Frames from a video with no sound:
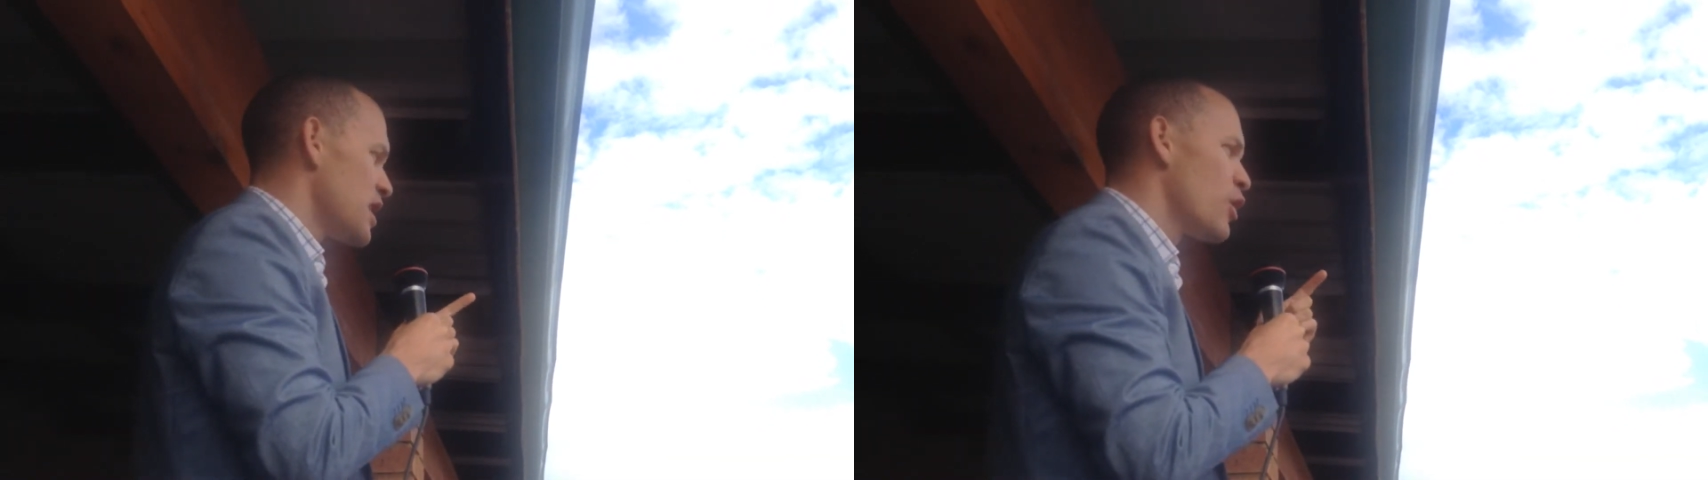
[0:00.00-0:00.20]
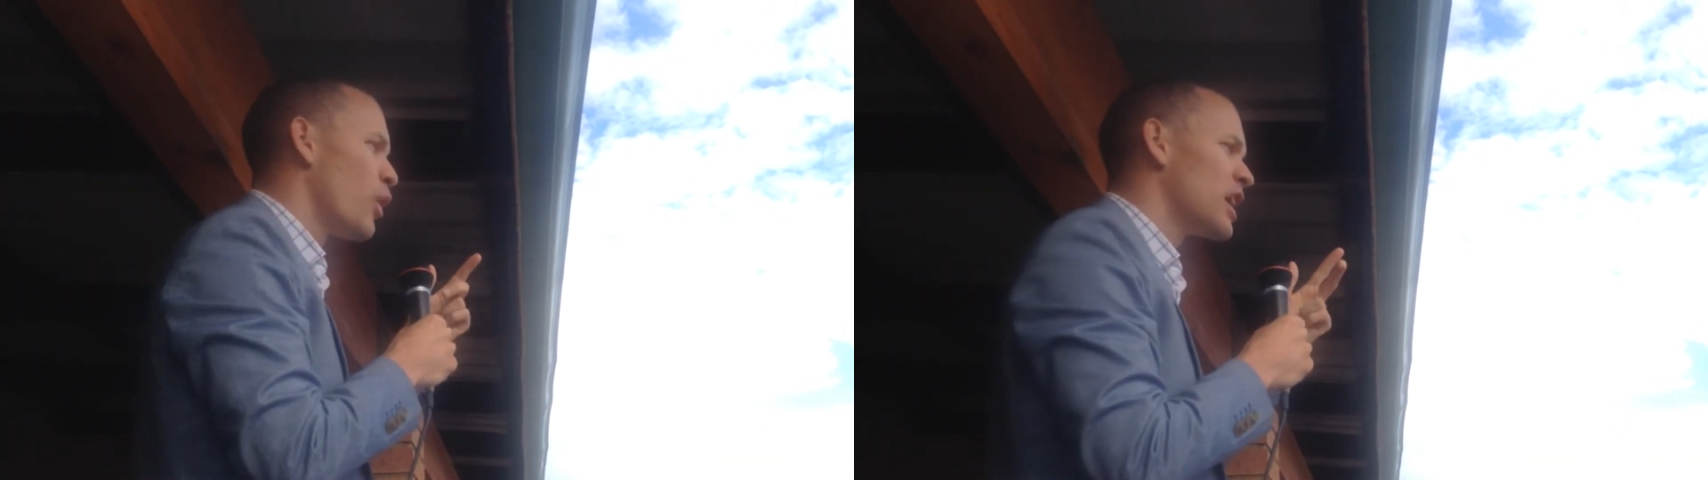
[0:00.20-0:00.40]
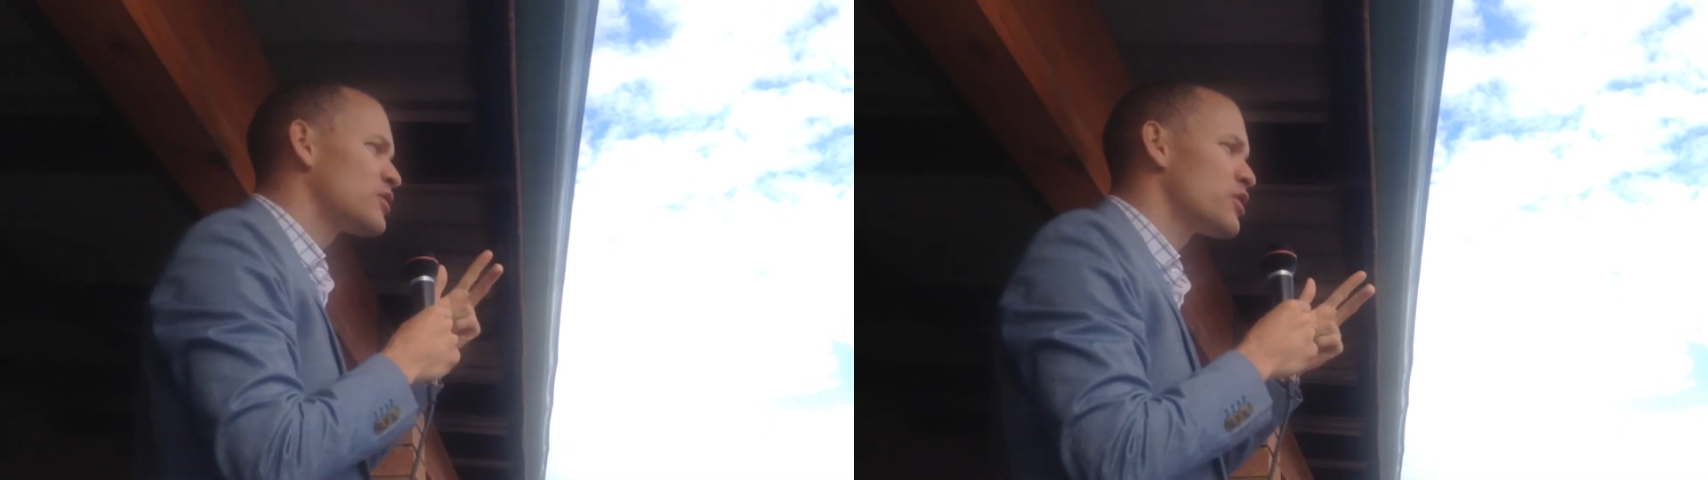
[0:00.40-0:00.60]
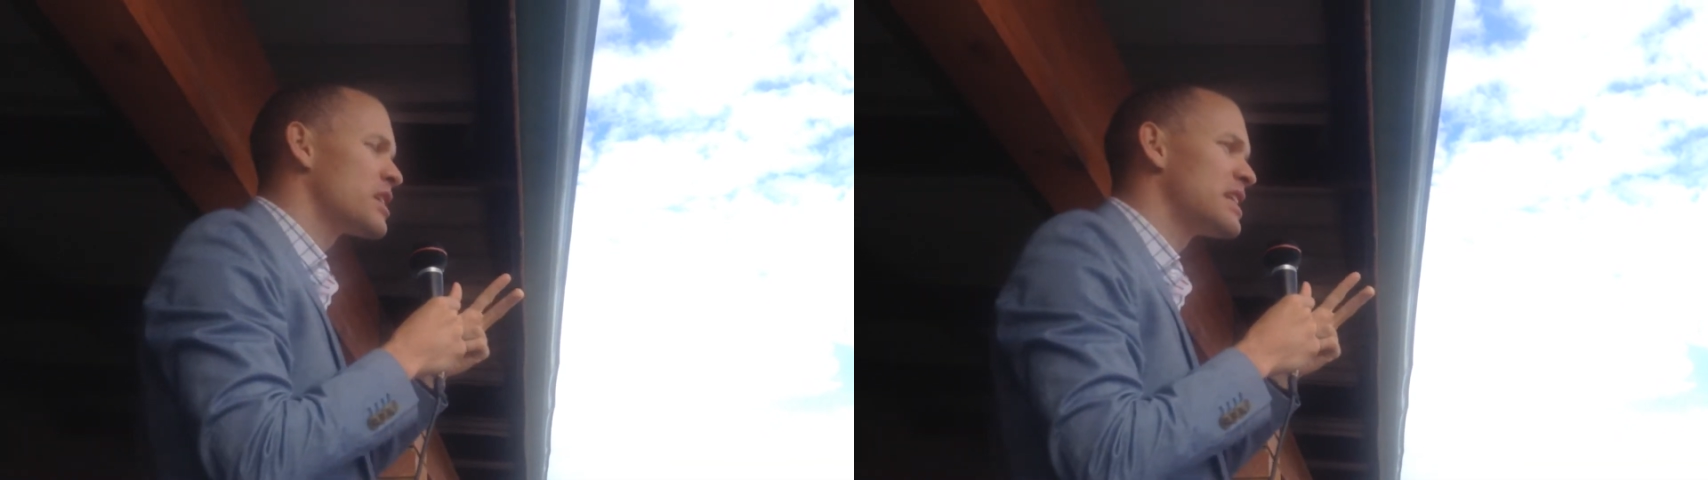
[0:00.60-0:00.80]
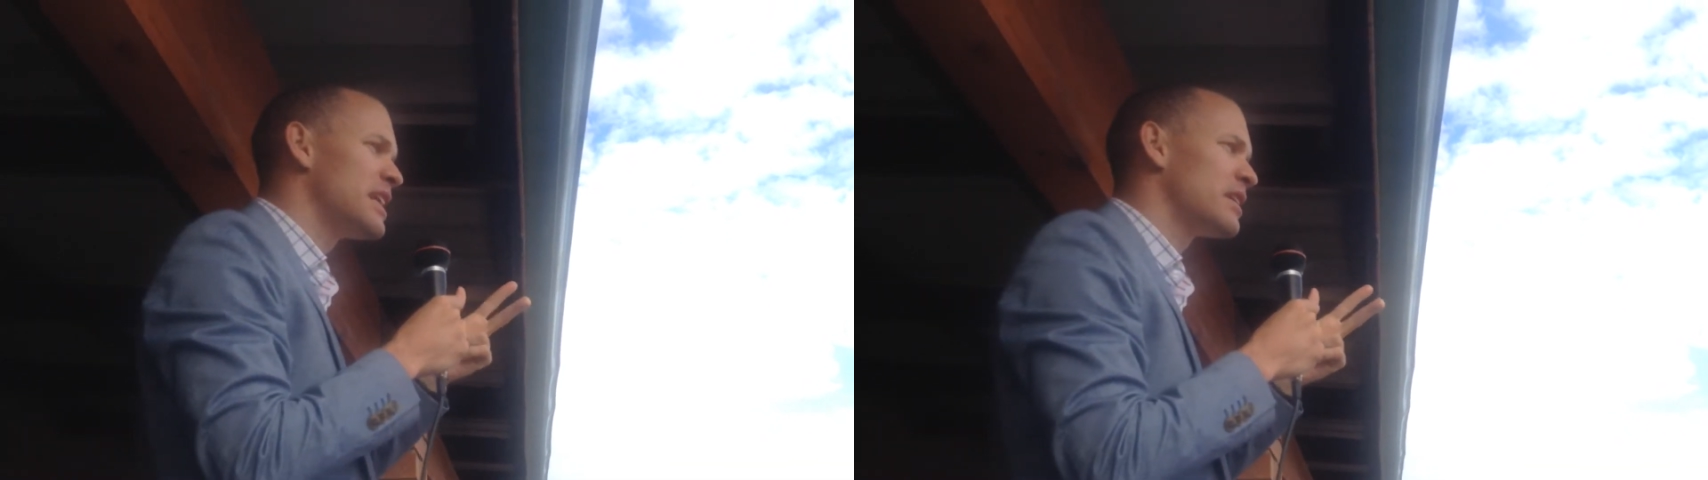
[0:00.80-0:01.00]
He works for
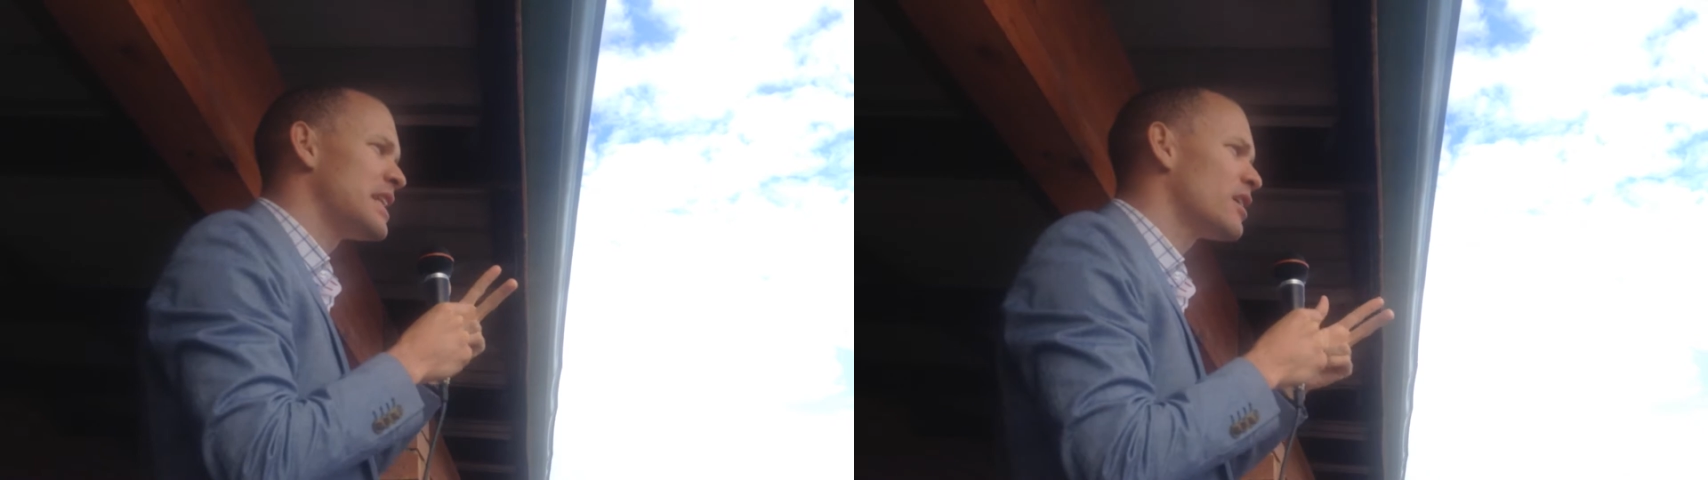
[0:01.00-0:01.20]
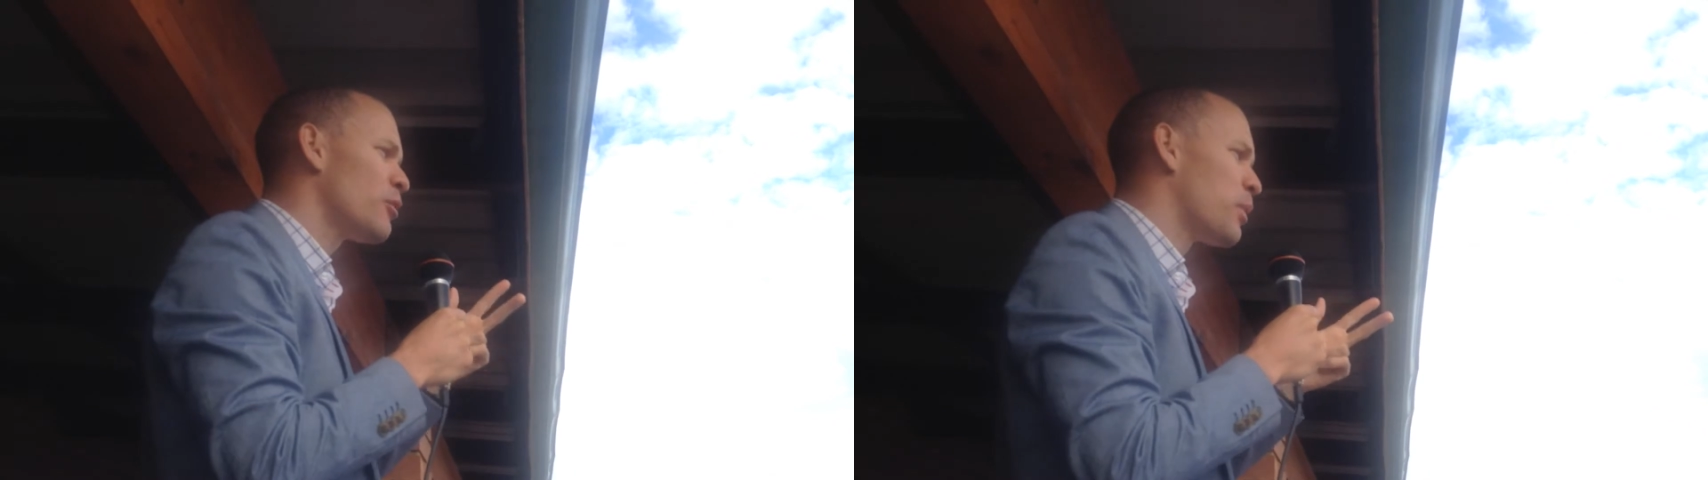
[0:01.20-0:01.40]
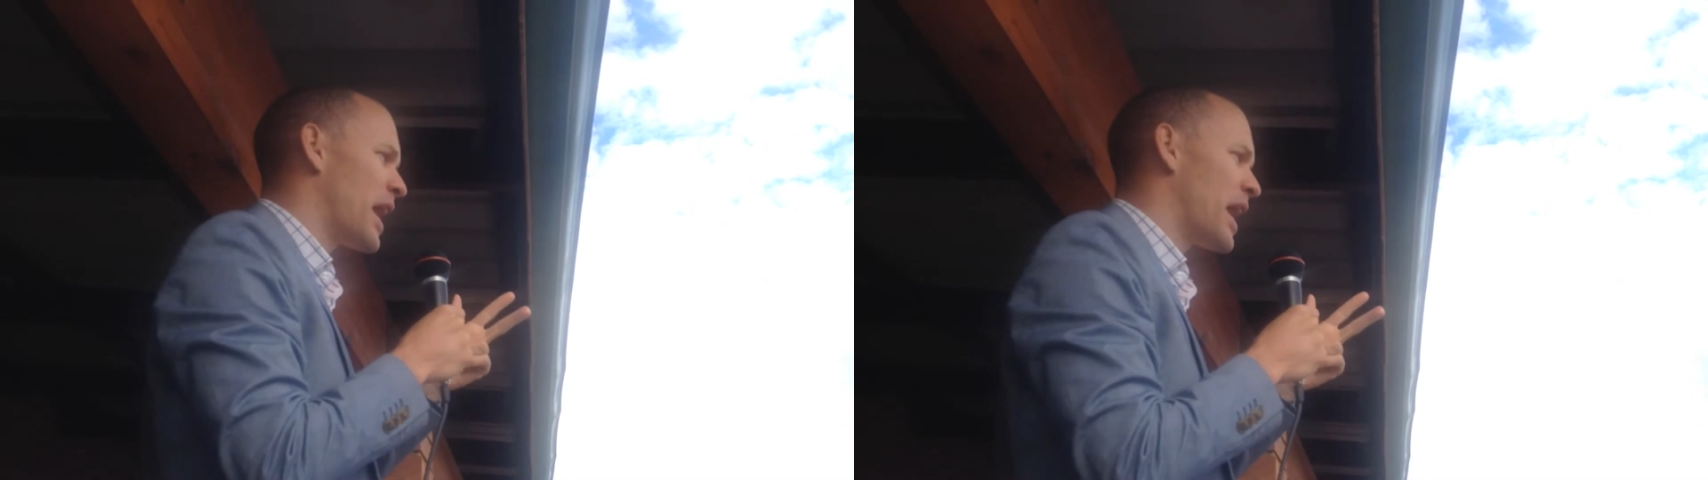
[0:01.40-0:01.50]
the Legal